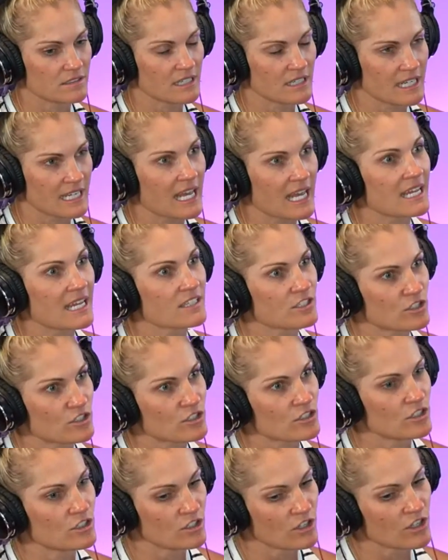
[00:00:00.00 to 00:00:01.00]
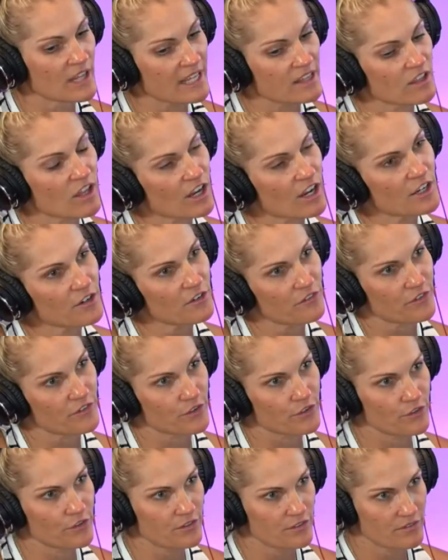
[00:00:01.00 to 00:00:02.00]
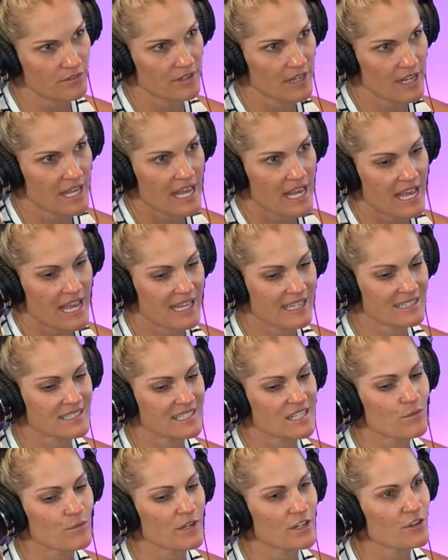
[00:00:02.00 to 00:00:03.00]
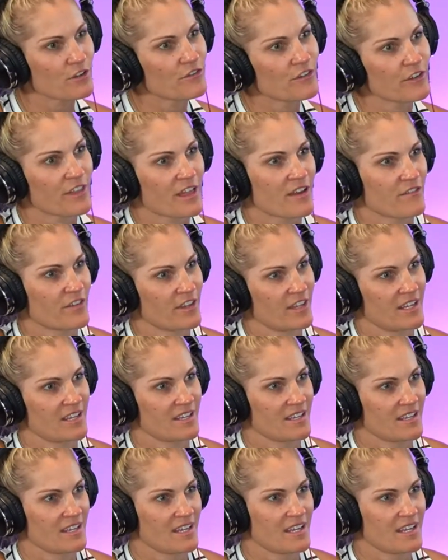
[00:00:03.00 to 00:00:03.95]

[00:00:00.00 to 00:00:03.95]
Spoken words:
again, like log your food and see when you feel that feeling.